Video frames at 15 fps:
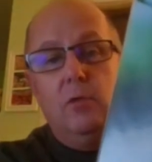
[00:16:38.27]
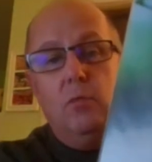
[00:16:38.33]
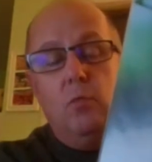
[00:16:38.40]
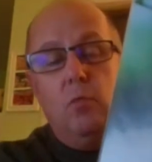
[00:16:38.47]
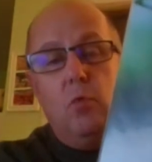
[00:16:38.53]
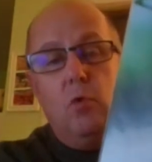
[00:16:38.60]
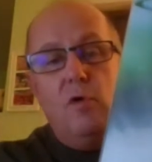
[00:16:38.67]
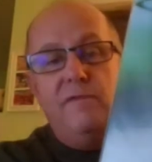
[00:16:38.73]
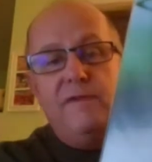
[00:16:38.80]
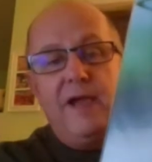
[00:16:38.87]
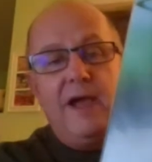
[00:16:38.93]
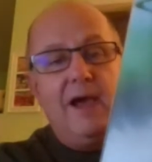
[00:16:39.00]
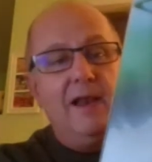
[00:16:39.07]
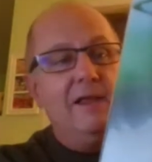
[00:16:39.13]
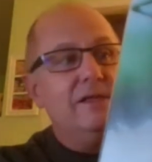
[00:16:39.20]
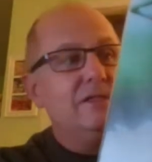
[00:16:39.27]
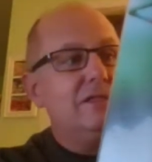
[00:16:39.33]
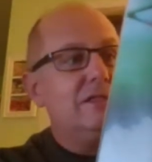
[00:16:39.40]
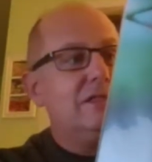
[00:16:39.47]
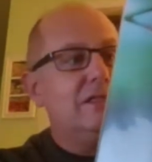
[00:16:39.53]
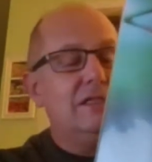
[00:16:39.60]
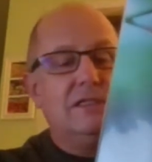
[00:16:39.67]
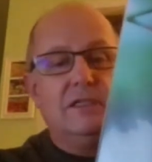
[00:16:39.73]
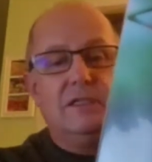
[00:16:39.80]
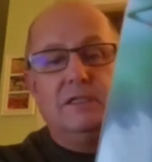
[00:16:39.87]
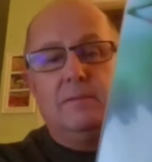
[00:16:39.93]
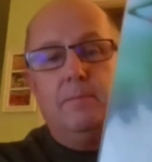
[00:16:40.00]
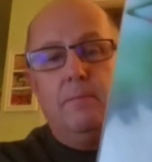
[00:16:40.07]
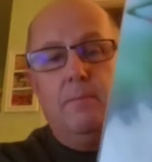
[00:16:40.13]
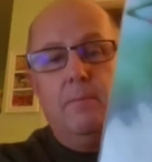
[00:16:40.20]
Wolf Alice. This is
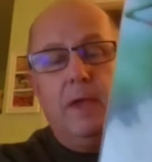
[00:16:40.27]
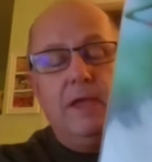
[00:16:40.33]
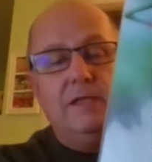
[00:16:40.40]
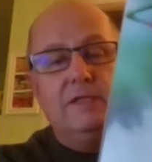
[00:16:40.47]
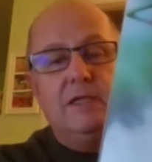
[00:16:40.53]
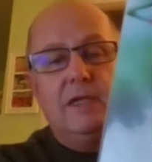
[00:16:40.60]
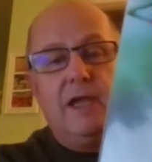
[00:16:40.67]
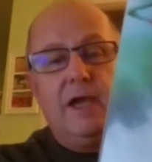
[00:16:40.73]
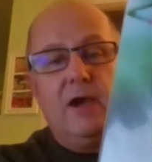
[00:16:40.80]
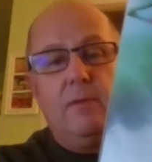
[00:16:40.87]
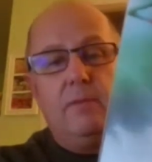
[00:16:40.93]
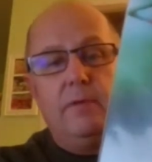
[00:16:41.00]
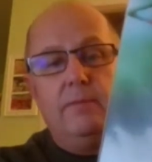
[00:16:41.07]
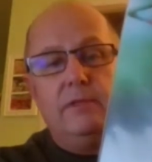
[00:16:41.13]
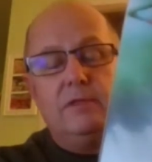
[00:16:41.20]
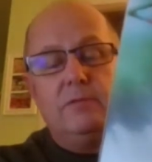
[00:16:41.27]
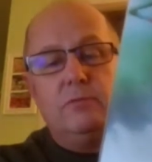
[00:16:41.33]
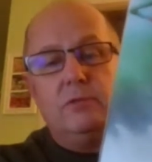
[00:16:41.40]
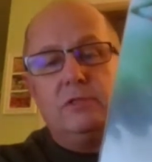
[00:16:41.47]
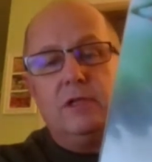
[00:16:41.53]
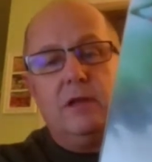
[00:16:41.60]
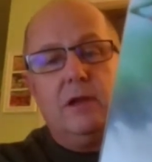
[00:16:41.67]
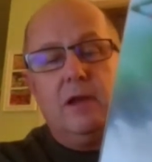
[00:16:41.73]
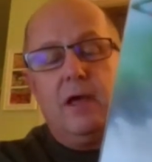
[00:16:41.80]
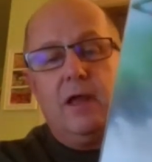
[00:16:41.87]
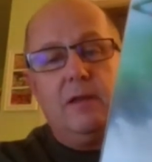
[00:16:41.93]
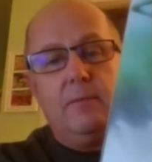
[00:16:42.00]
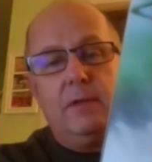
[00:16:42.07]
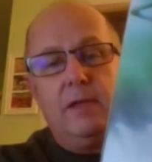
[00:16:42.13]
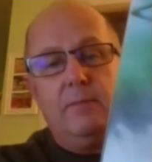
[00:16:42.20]
an amazing album. This was on a lot
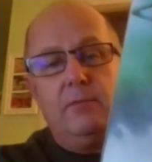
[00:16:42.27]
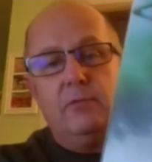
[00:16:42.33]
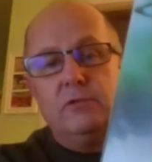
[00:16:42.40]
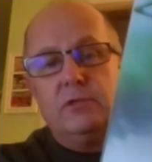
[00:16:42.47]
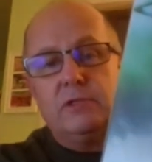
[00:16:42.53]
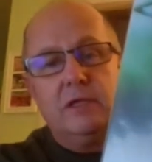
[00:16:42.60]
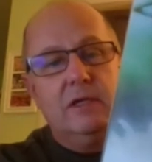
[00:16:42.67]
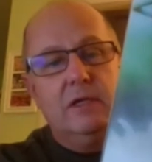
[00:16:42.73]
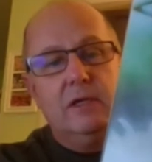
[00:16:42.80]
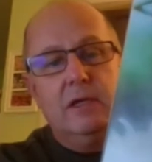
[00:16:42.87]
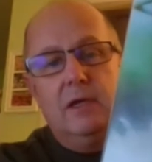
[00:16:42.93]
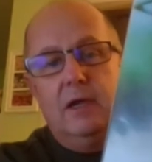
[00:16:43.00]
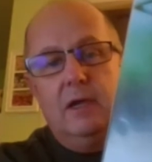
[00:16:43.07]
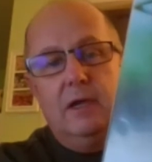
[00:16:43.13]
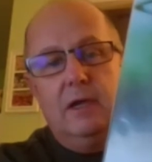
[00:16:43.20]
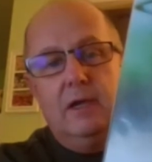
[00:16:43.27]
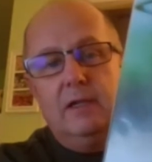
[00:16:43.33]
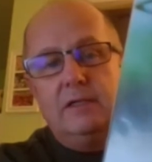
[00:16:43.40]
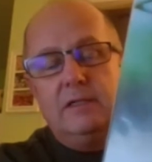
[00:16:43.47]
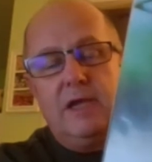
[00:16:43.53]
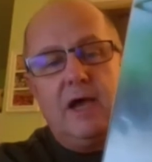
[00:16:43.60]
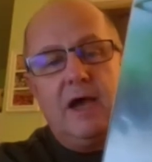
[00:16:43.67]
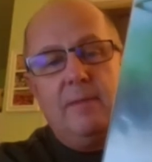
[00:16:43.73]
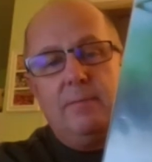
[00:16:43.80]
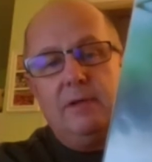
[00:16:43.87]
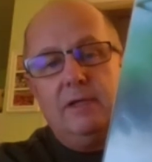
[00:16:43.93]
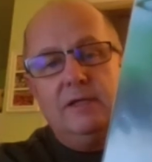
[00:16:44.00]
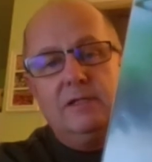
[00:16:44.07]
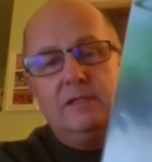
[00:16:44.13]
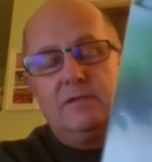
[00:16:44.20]
of people's top
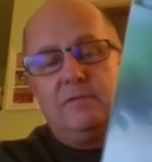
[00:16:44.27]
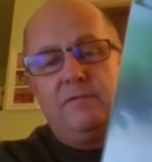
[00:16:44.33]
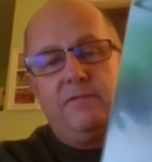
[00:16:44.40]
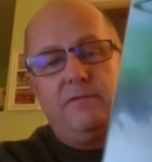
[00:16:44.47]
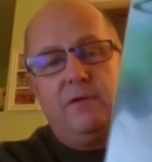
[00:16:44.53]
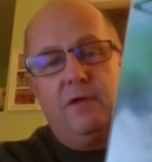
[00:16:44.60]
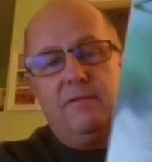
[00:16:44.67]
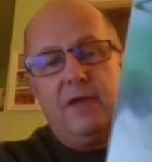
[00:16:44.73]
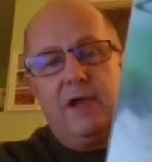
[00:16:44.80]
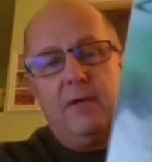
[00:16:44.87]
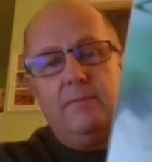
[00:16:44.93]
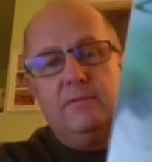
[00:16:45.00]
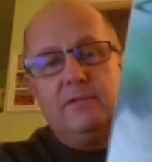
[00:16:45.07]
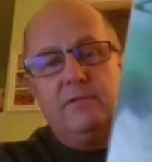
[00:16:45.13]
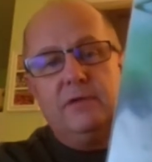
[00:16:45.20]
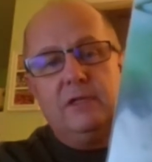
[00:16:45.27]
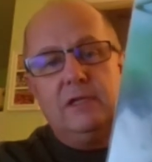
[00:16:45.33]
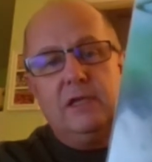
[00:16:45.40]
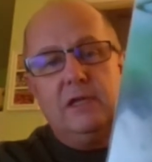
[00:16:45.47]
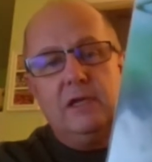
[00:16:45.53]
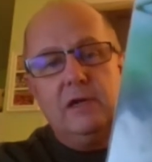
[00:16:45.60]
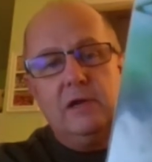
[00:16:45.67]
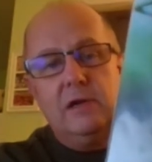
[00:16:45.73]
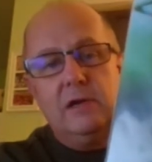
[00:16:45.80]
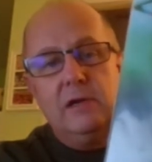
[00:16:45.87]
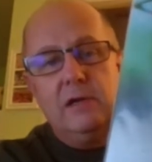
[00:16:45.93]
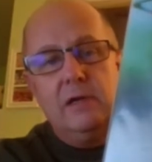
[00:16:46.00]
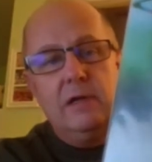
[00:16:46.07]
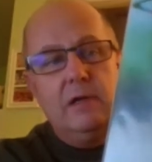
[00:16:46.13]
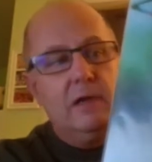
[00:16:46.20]
list of albums for the year.
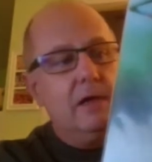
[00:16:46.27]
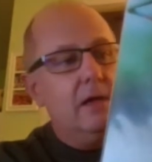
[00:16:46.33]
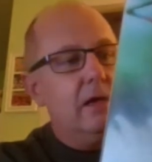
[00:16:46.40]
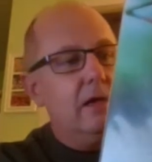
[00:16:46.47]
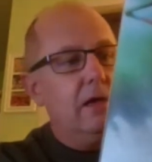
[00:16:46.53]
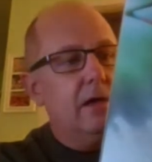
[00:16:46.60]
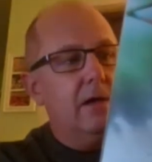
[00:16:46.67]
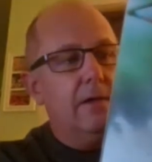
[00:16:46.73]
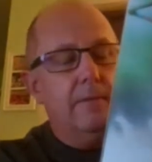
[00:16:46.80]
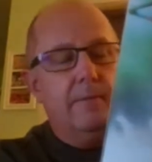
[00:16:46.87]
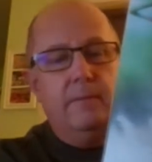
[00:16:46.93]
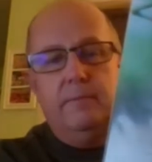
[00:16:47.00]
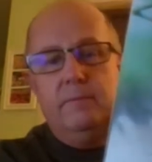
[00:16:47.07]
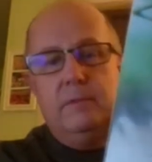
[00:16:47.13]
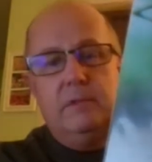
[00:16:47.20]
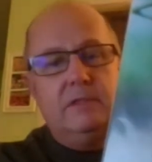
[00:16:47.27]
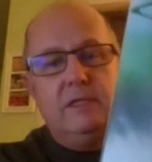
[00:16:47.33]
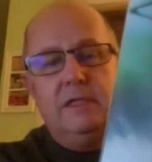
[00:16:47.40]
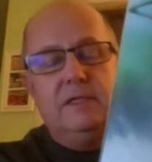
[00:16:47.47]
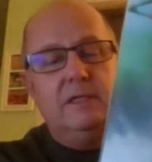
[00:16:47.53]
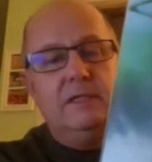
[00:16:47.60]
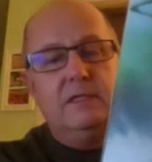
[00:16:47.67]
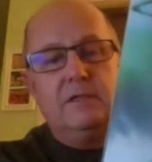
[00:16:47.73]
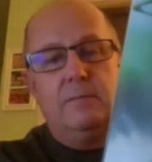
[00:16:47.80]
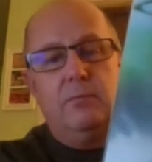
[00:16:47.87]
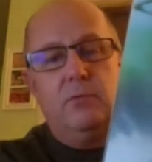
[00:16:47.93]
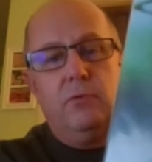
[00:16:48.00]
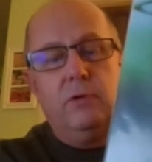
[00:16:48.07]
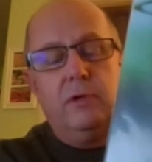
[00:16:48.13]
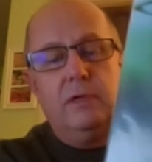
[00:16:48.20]
Didn't
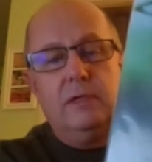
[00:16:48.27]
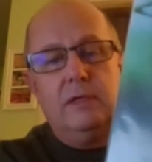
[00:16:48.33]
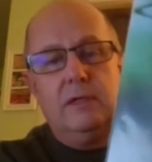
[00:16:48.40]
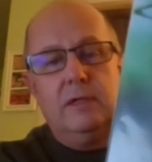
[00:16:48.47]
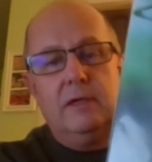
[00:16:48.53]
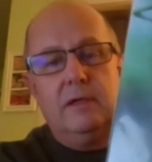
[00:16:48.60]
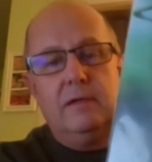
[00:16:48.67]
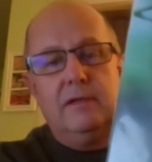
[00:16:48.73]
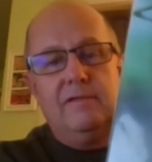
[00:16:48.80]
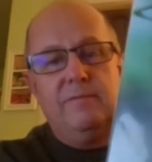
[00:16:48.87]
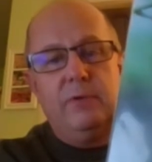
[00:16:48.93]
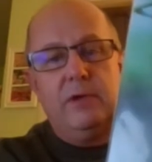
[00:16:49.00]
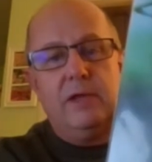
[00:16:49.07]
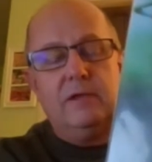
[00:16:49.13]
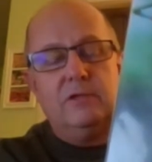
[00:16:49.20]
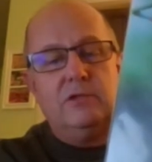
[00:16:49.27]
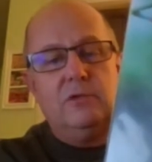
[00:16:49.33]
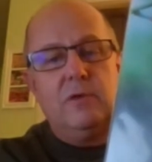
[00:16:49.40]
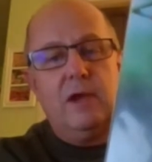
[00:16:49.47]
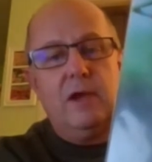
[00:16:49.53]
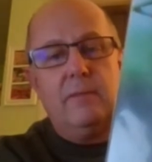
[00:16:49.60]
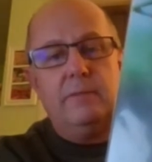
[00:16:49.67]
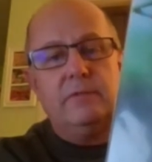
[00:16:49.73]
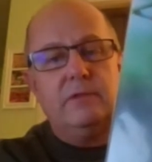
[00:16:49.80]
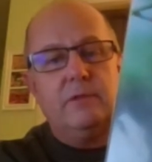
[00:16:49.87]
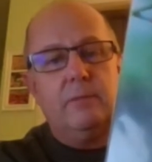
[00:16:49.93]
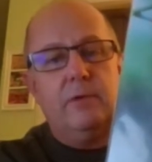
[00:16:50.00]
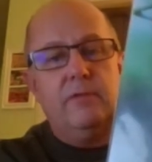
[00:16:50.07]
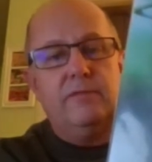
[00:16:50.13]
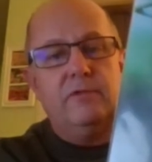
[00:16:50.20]
disappoint. They've put out two albums,
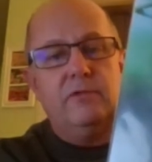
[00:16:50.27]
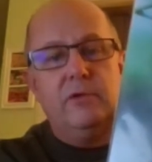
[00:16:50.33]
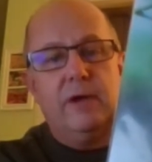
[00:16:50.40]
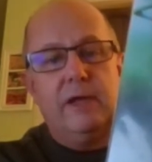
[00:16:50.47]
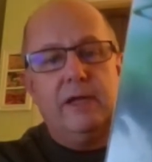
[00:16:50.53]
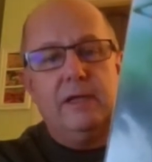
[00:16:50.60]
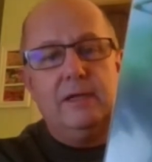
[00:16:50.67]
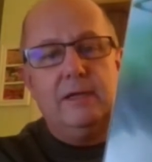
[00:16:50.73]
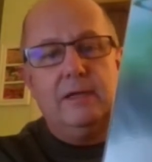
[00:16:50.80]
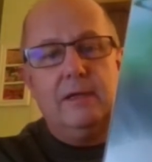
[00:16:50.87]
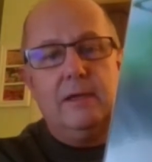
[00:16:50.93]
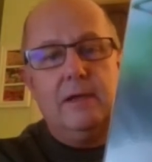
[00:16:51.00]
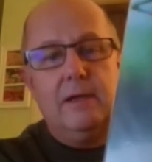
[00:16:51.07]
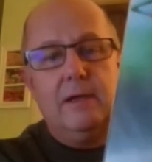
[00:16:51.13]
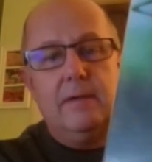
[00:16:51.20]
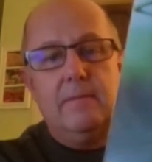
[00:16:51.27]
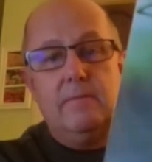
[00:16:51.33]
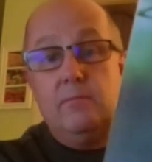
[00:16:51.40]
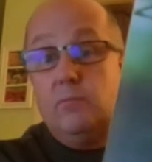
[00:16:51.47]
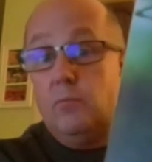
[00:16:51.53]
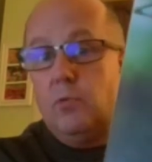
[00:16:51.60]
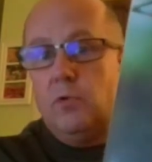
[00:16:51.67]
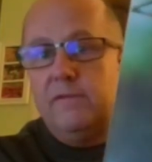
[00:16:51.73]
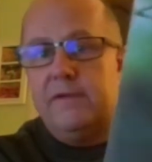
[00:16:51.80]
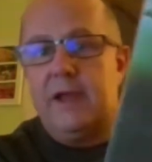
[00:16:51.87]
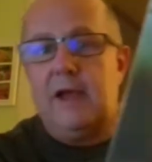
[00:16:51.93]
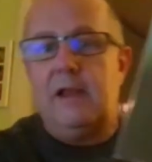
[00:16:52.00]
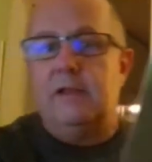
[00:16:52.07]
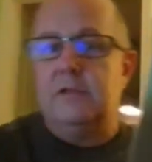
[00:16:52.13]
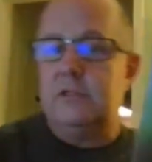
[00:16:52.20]
both great. Wolf
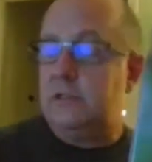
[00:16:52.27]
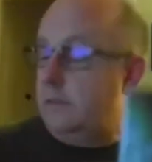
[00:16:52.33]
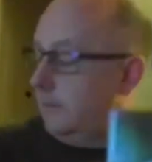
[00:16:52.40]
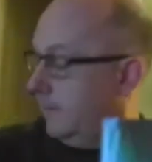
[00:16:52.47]
Alice.